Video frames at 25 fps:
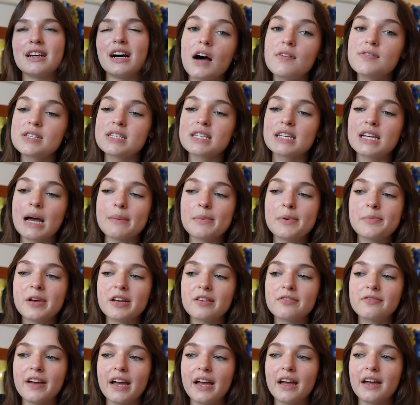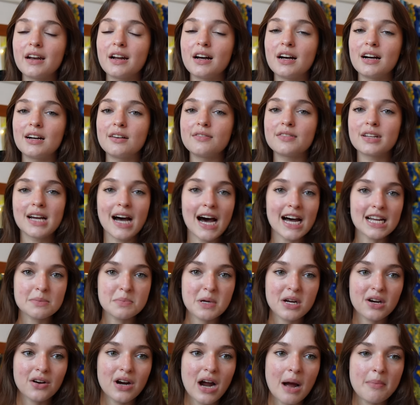Obviously, I'm a big fan of the
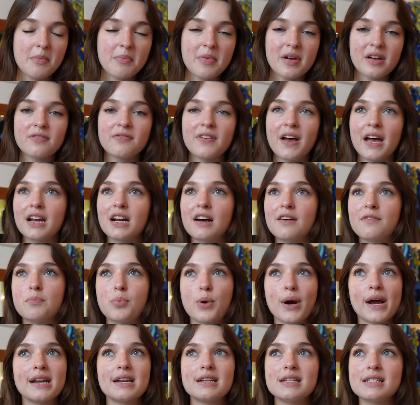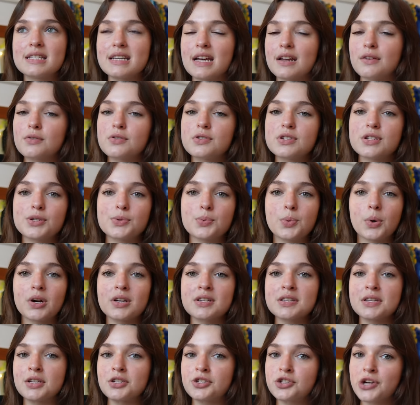Cosmere. I'm a big fan of Brandon Sanderson's
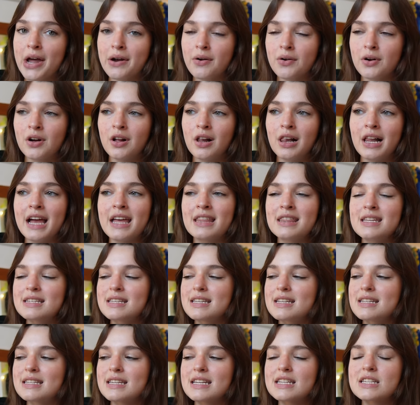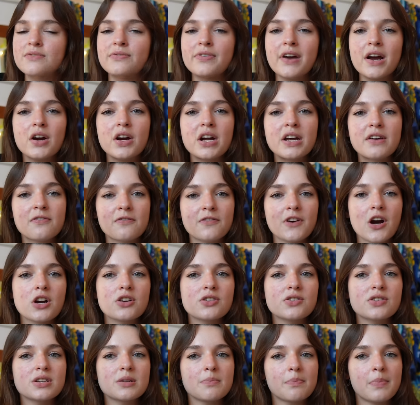works in general, and this is his very
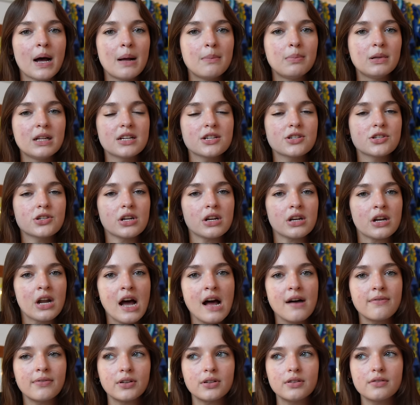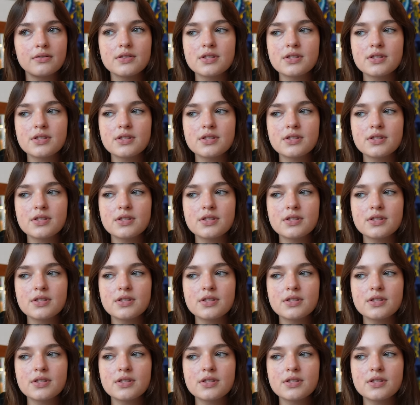first published novel.